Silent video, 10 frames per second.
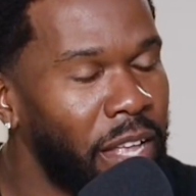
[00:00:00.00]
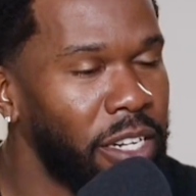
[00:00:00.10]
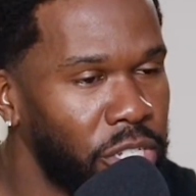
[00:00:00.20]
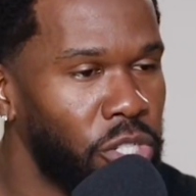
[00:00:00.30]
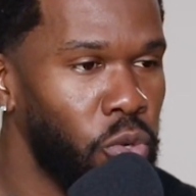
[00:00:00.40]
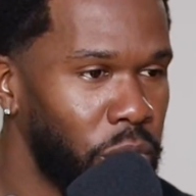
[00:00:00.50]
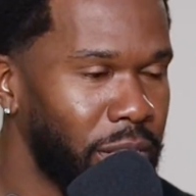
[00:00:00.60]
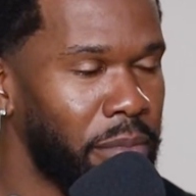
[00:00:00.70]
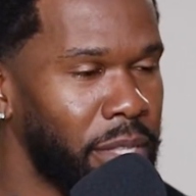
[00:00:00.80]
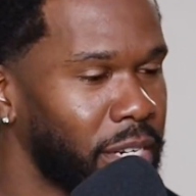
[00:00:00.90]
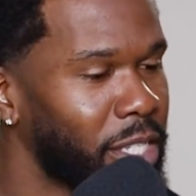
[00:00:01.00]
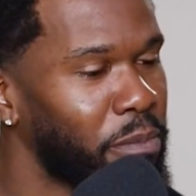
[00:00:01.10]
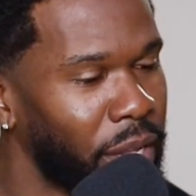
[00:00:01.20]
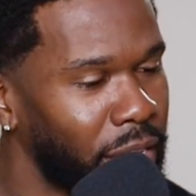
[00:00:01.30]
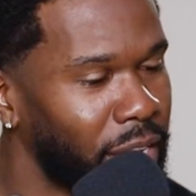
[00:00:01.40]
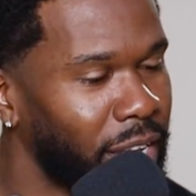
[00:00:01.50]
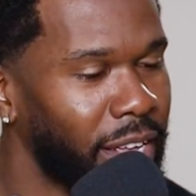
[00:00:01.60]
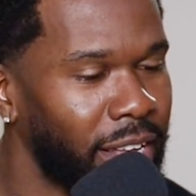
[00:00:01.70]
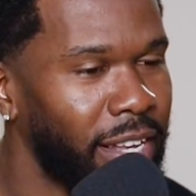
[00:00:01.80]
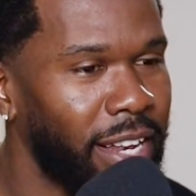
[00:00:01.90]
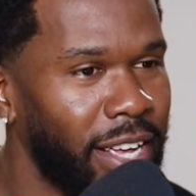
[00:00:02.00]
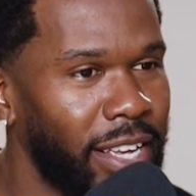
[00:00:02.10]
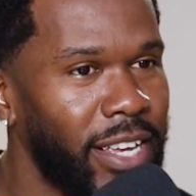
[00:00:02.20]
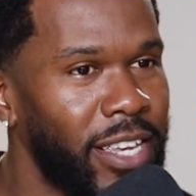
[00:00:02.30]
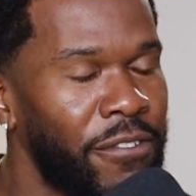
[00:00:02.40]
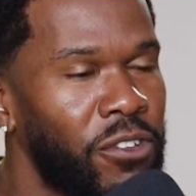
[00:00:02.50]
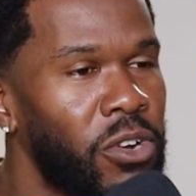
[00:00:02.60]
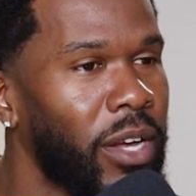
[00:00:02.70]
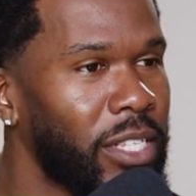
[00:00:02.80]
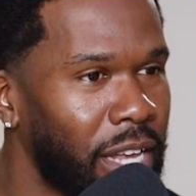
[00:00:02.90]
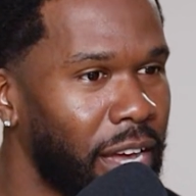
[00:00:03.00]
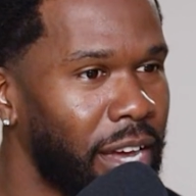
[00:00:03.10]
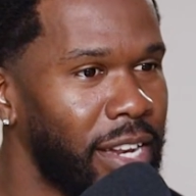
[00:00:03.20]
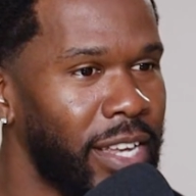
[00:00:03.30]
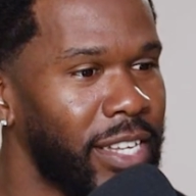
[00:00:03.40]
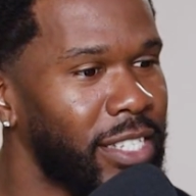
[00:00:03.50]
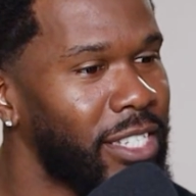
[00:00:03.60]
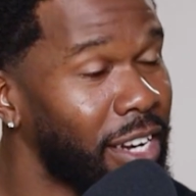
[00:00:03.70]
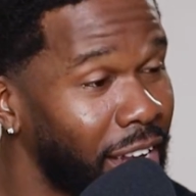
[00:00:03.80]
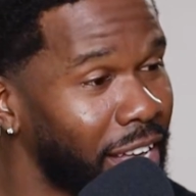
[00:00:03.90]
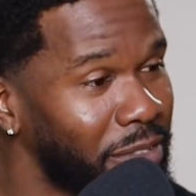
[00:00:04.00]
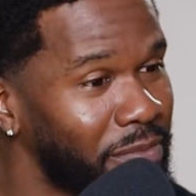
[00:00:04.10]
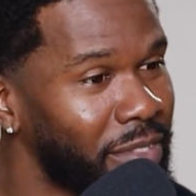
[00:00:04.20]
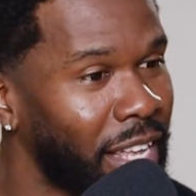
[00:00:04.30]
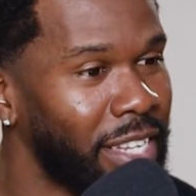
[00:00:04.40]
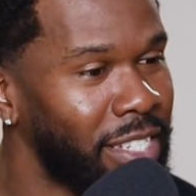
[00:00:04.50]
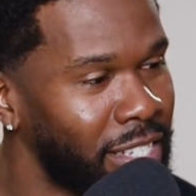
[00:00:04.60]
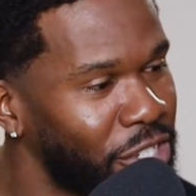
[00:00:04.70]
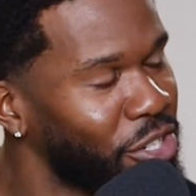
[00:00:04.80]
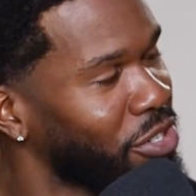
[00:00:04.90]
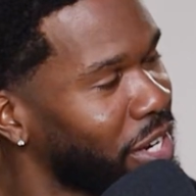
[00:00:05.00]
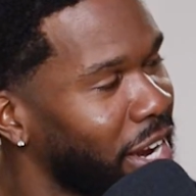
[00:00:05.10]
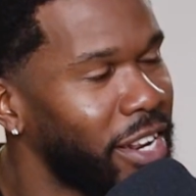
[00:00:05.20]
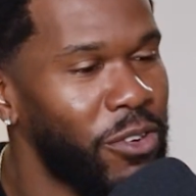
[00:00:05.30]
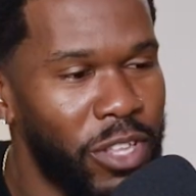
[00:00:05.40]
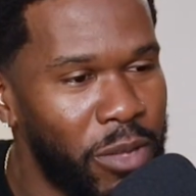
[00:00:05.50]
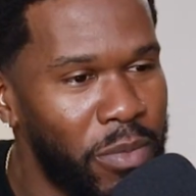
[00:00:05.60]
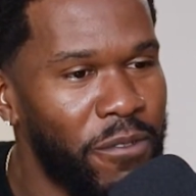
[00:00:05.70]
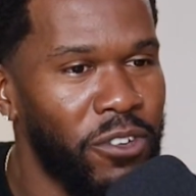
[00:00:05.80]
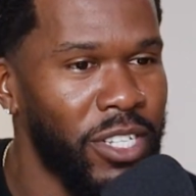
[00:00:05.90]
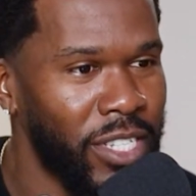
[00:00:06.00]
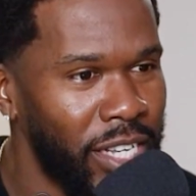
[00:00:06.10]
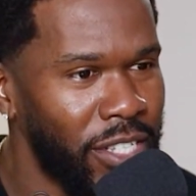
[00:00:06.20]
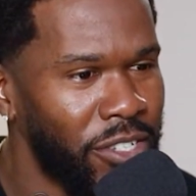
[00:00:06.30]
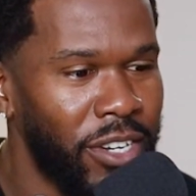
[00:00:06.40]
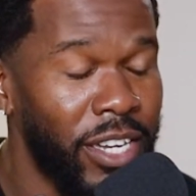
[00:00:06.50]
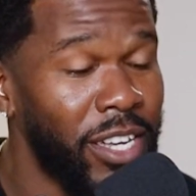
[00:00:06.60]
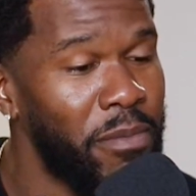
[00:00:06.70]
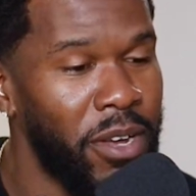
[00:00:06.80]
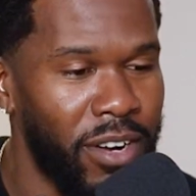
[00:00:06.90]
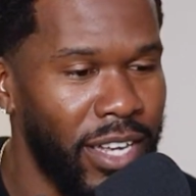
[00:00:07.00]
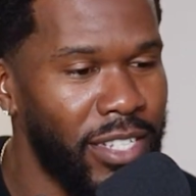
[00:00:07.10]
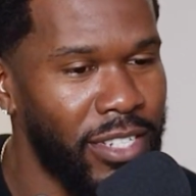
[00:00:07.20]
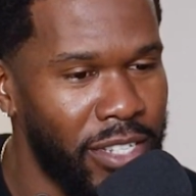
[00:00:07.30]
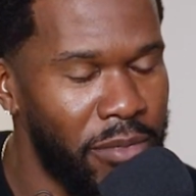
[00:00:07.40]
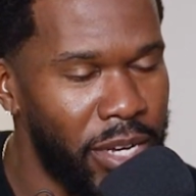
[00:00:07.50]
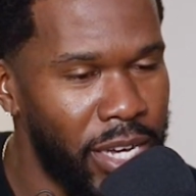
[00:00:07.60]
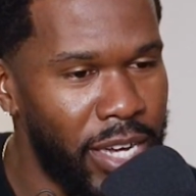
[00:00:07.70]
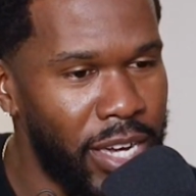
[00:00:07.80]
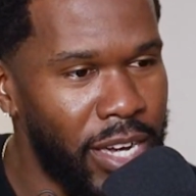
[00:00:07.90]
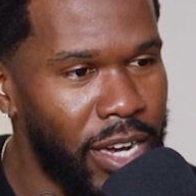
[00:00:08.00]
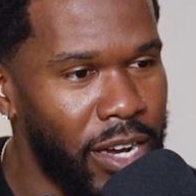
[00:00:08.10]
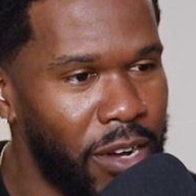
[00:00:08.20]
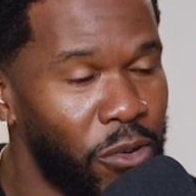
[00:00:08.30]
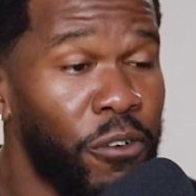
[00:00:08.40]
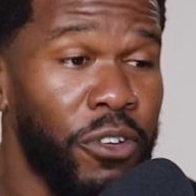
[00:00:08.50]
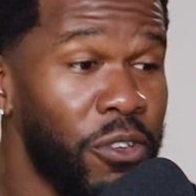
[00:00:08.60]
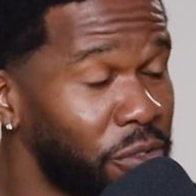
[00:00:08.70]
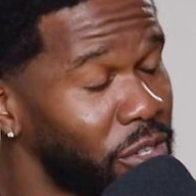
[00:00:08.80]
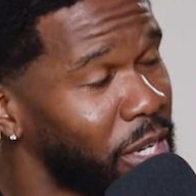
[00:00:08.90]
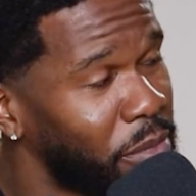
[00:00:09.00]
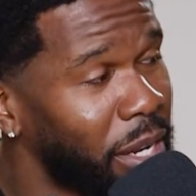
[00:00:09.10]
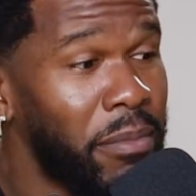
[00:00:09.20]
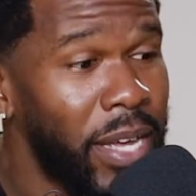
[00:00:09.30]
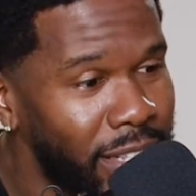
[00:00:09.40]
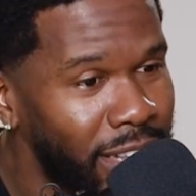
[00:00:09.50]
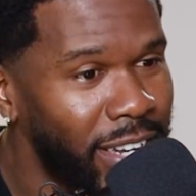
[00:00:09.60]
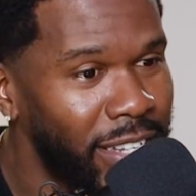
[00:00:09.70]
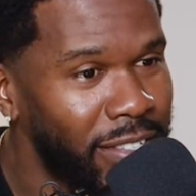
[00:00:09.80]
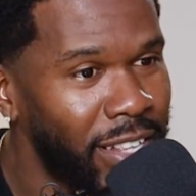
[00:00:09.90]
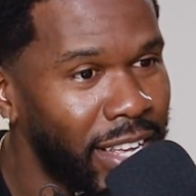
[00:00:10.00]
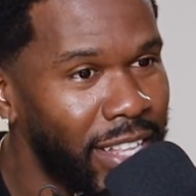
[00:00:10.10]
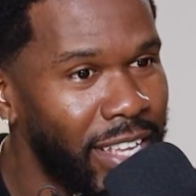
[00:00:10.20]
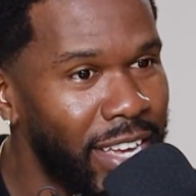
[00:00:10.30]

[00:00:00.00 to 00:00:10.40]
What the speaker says: not just doing that, but then explaining like, hey, like if you go outside and get sunlight, like it sets your circadian rhythm up for success. You're gonna get a better night's sleep. Or for you, for example, like meditating. Like